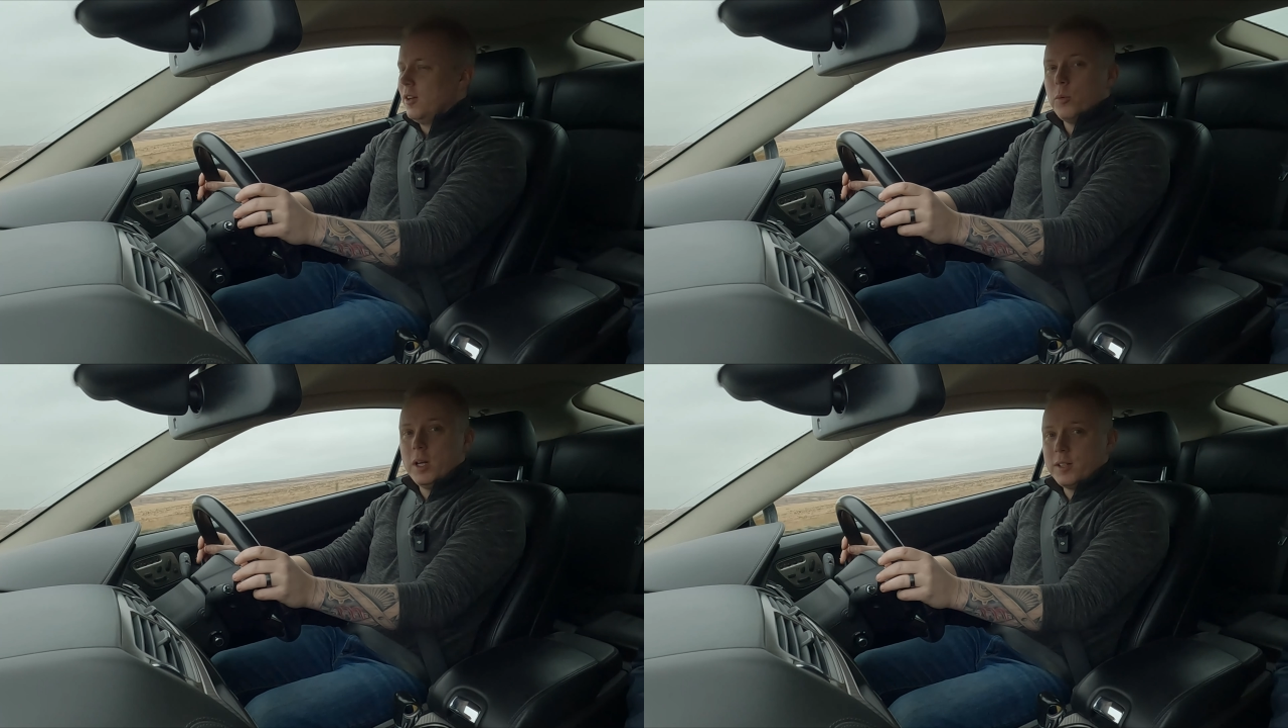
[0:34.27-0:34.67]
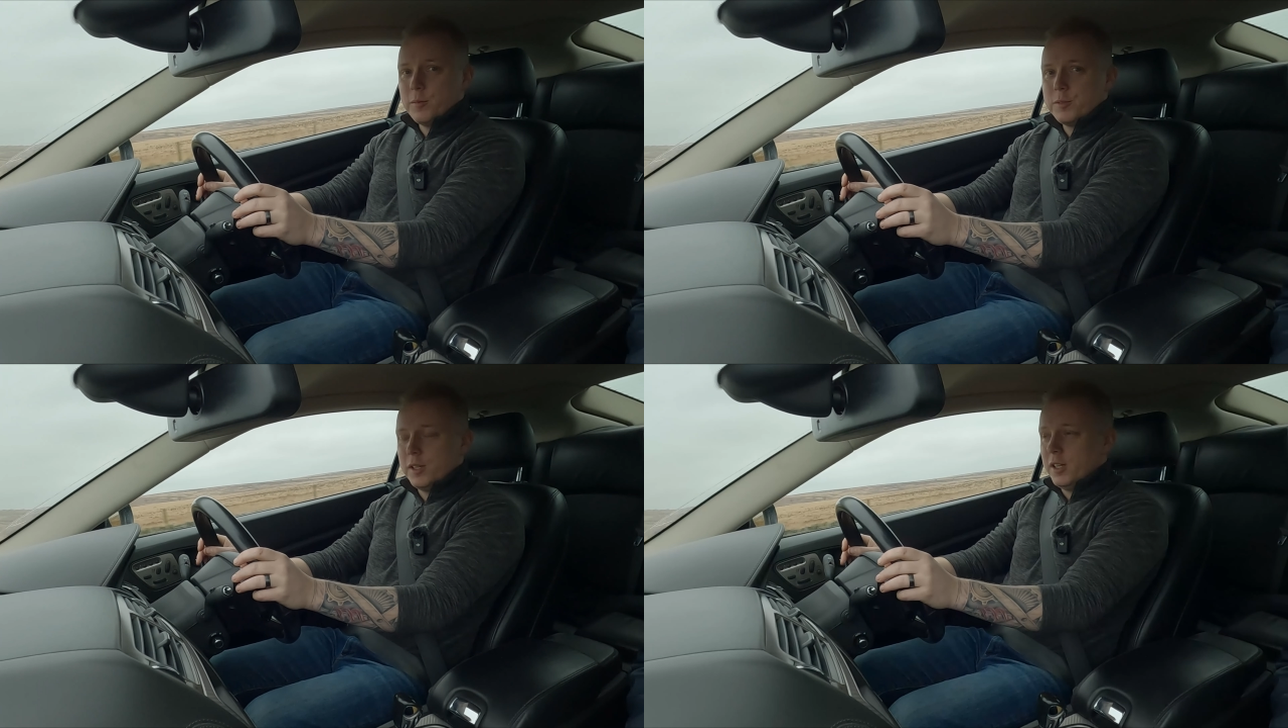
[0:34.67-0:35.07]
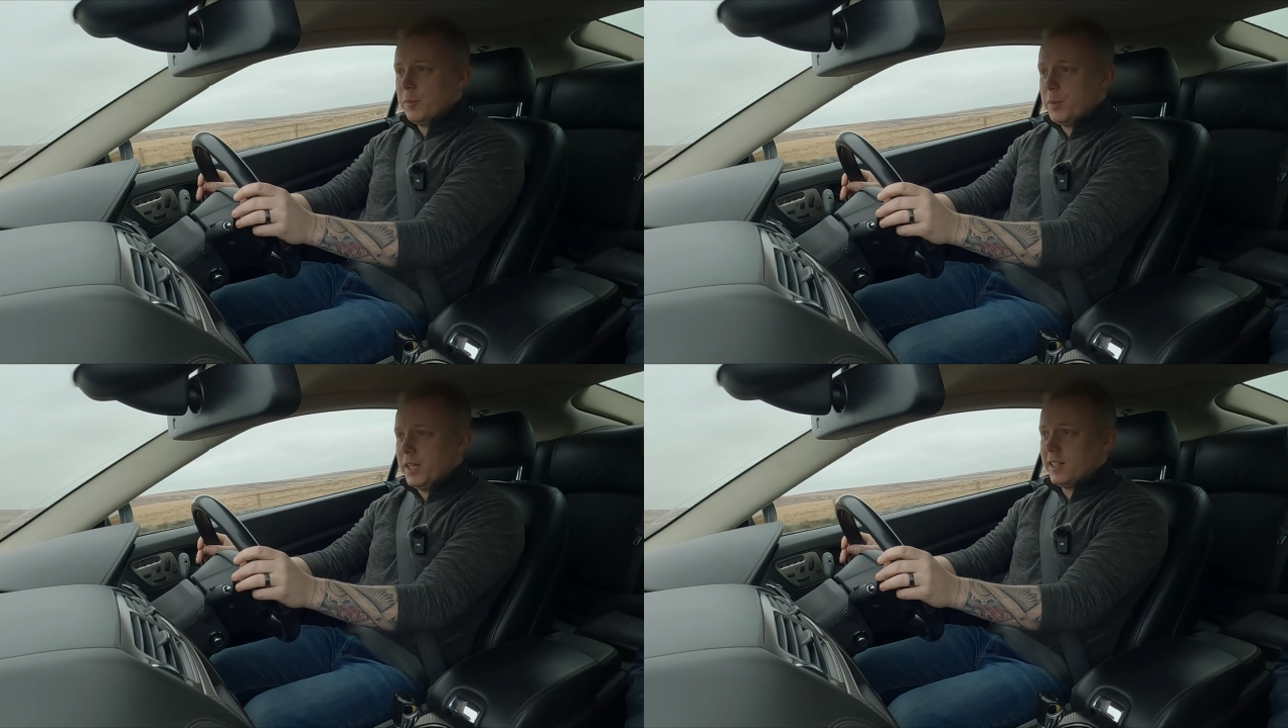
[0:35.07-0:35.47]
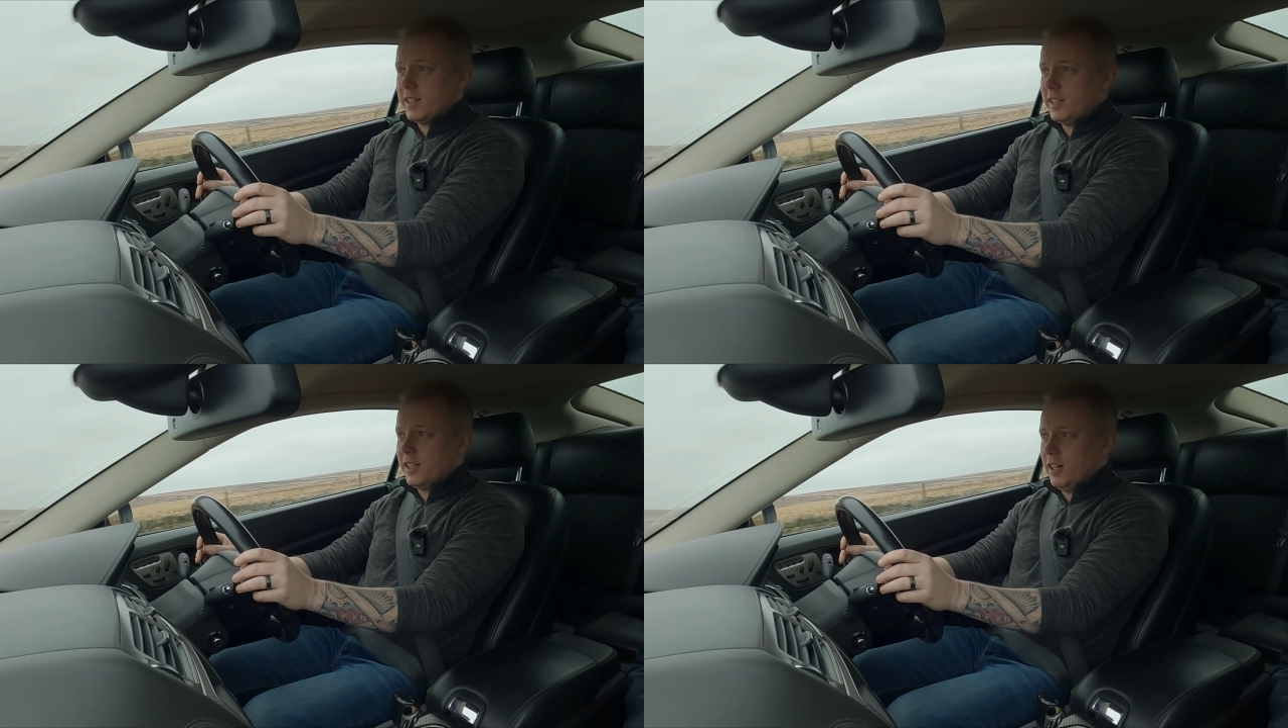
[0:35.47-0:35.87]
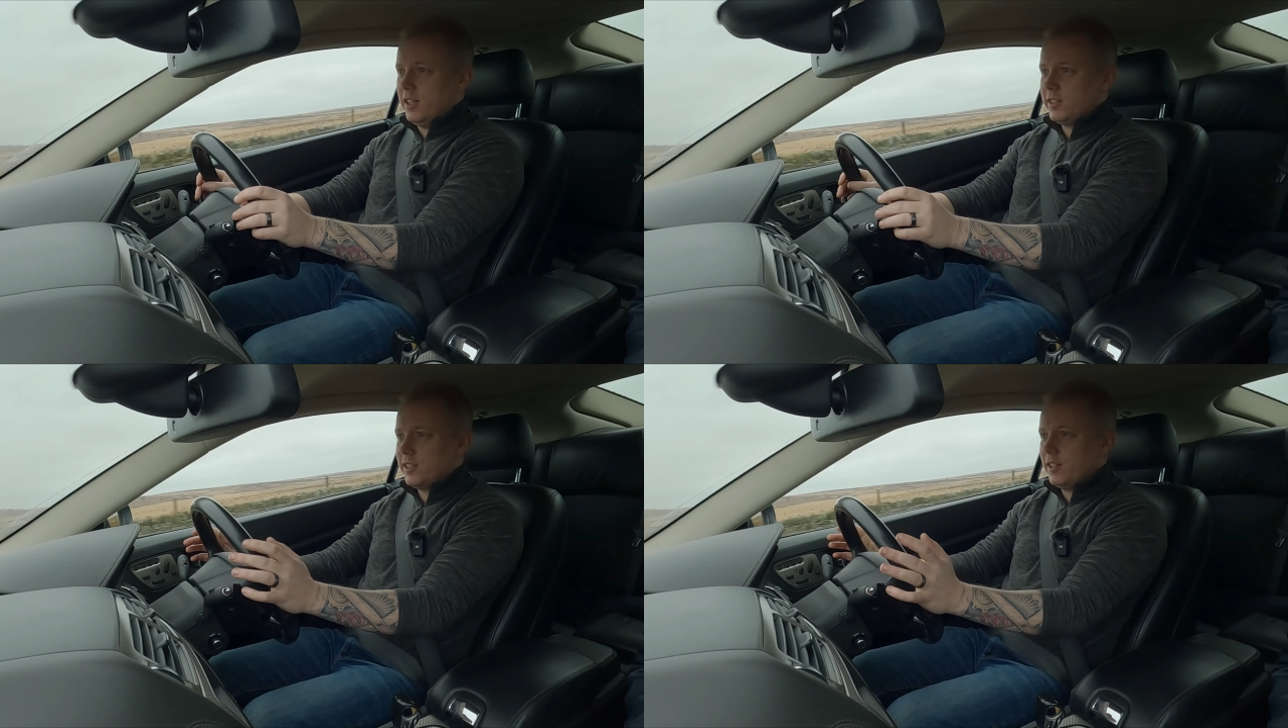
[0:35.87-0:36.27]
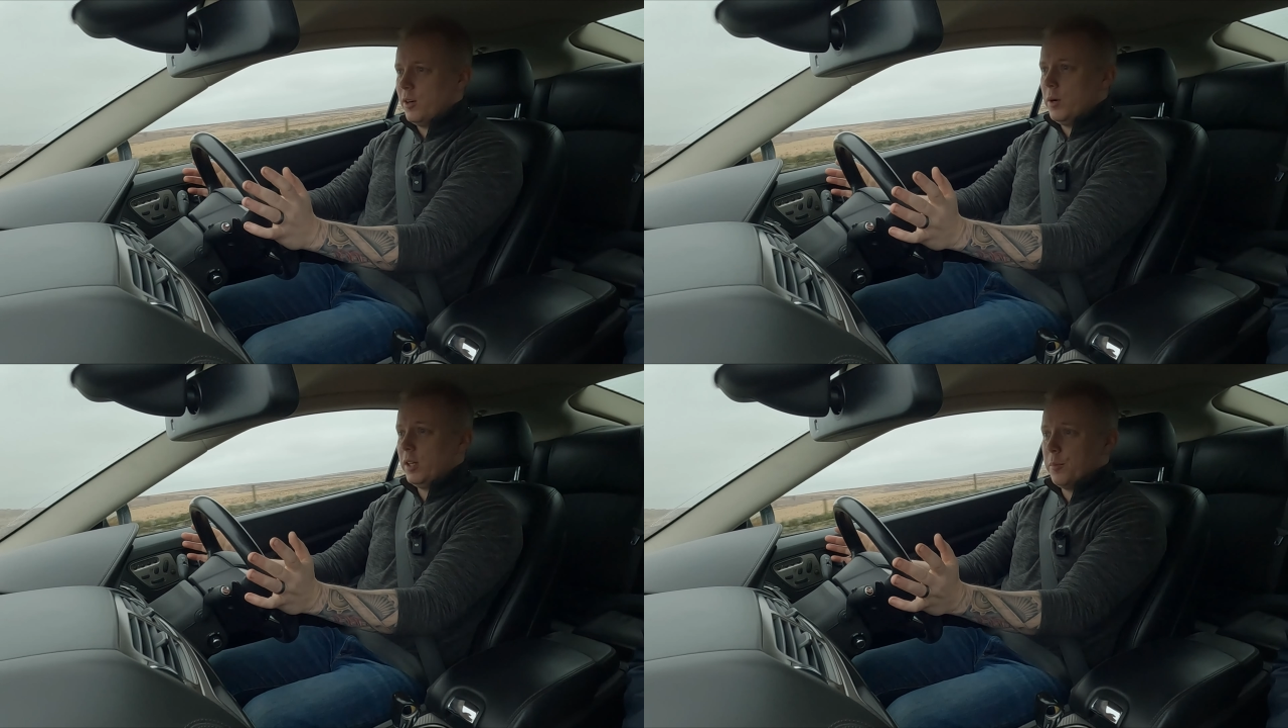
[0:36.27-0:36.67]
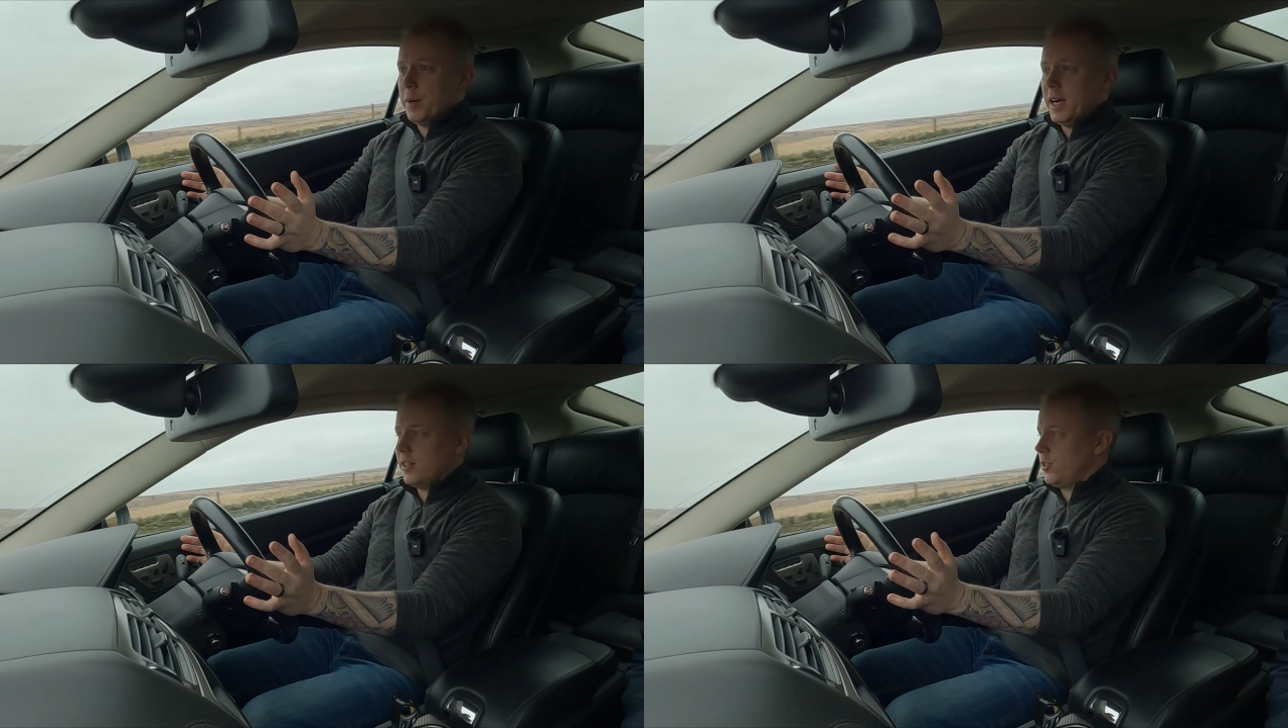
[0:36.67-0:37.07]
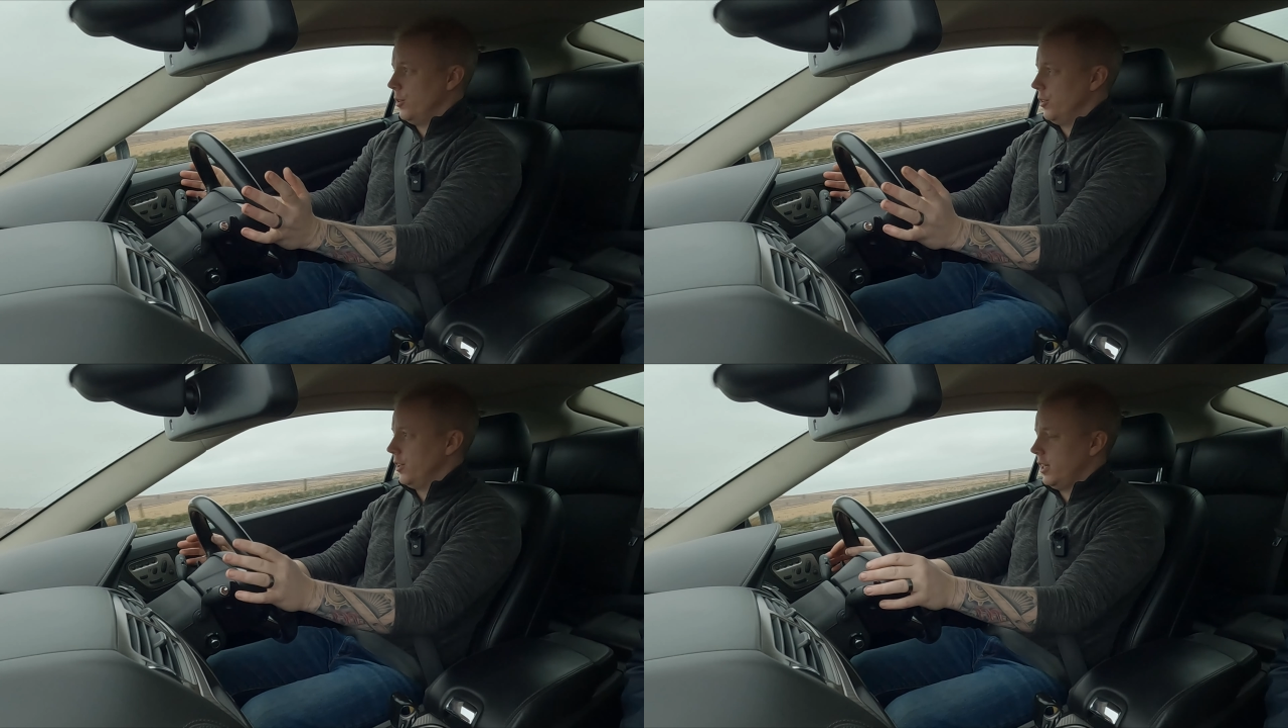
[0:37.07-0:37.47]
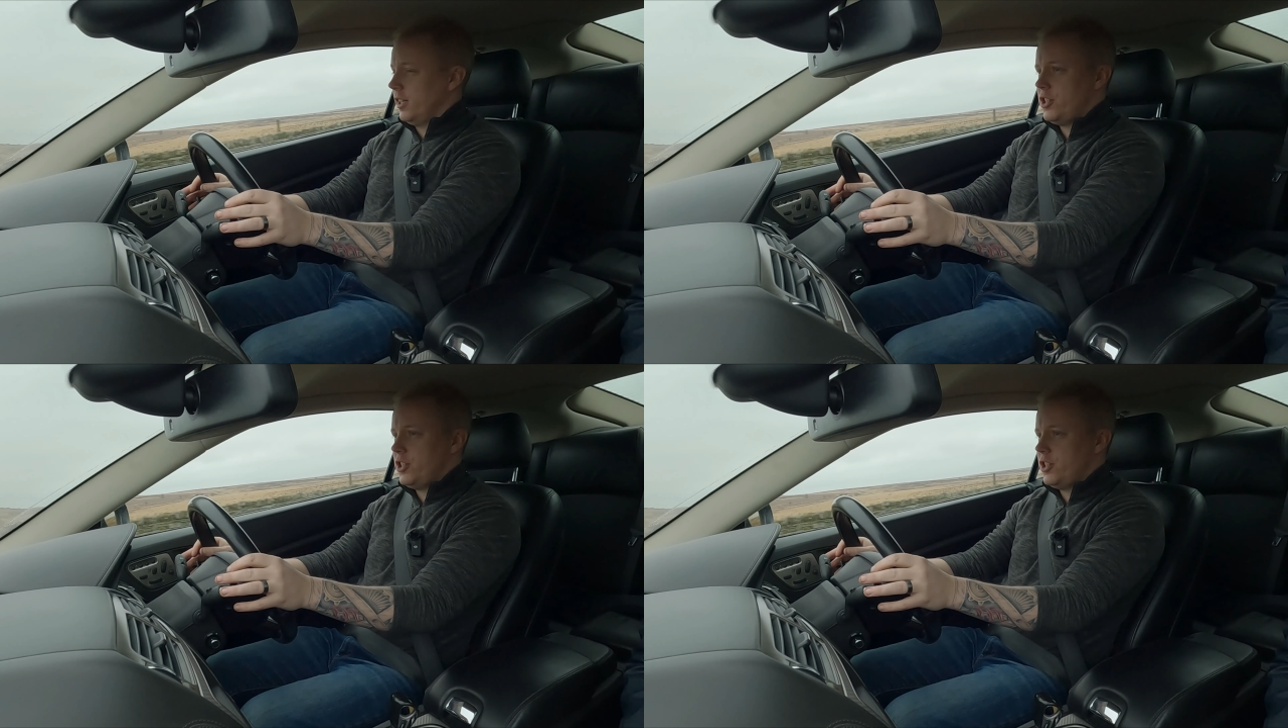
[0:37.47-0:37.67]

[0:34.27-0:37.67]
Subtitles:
Welcome to Peak Classic Cars and welcome back to another